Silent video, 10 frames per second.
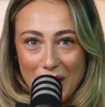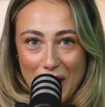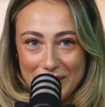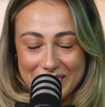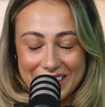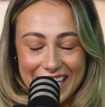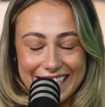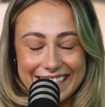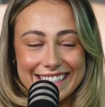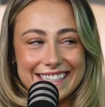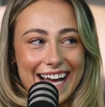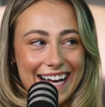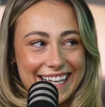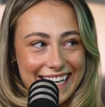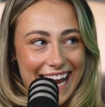options
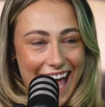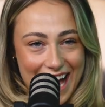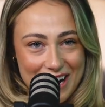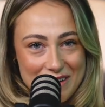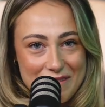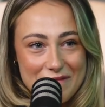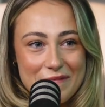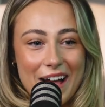that can help.